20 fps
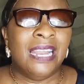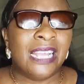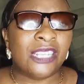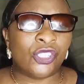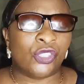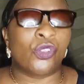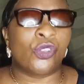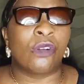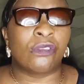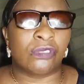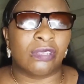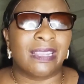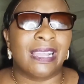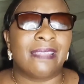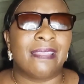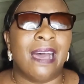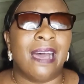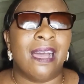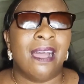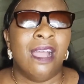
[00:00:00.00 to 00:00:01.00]
Let's talk
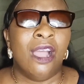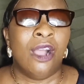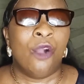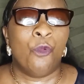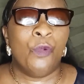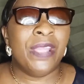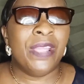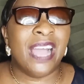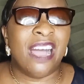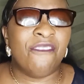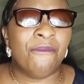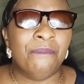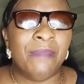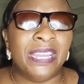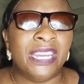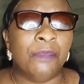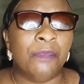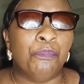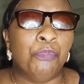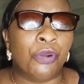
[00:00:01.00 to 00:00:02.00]
together. We have
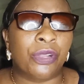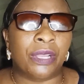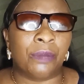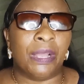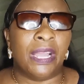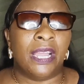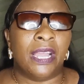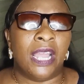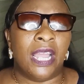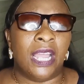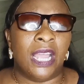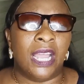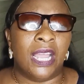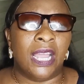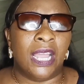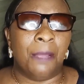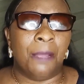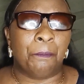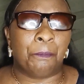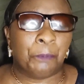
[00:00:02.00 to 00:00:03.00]
many book
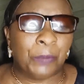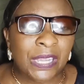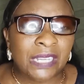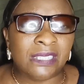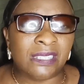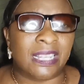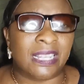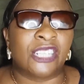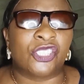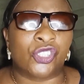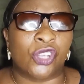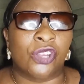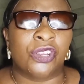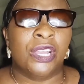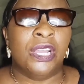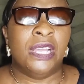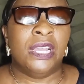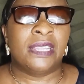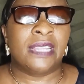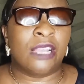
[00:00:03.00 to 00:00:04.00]
and paid
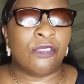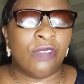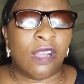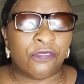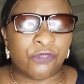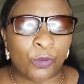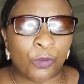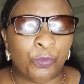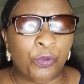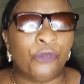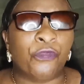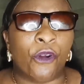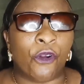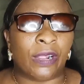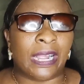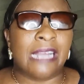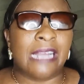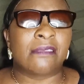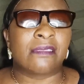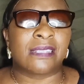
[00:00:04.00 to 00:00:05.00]
sessions that you have to book
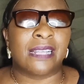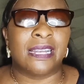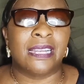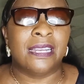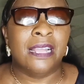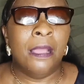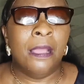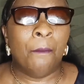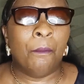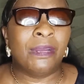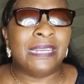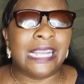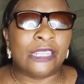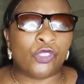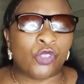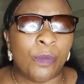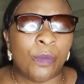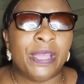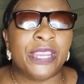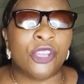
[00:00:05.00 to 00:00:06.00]
for counseling, but there are
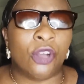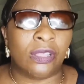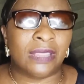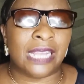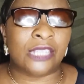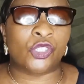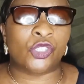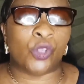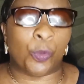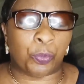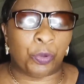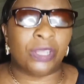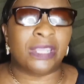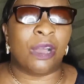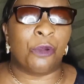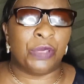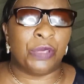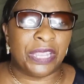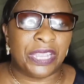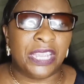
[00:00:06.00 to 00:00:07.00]
so many other support
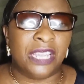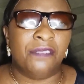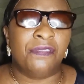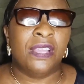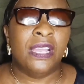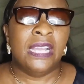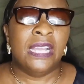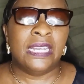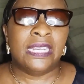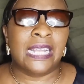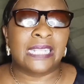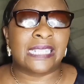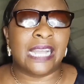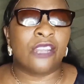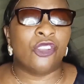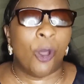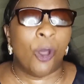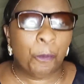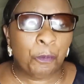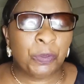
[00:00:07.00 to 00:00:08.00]
that we give that
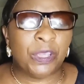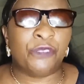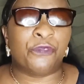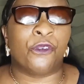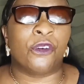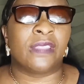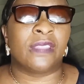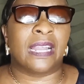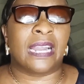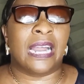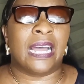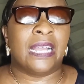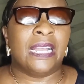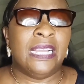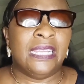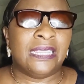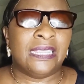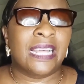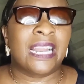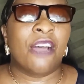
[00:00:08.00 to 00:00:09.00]
are not paid for, that
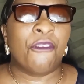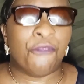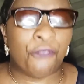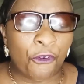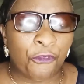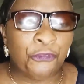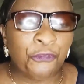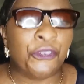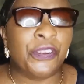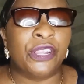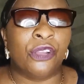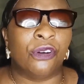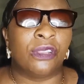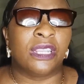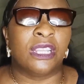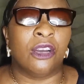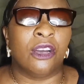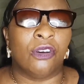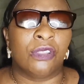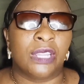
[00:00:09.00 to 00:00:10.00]
are for free
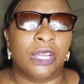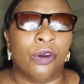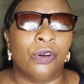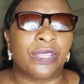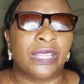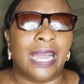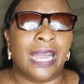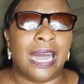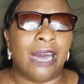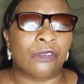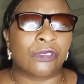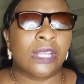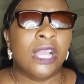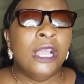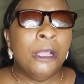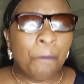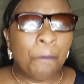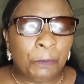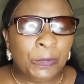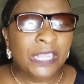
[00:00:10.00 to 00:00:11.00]
on the house.
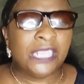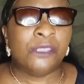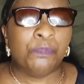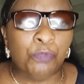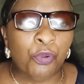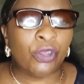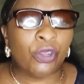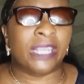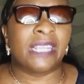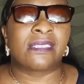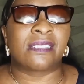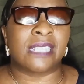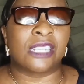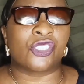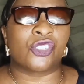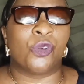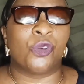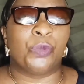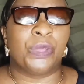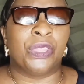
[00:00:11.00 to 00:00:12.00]
Please book a
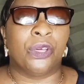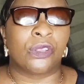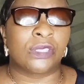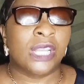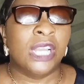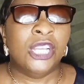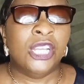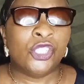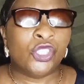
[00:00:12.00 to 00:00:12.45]
session with us.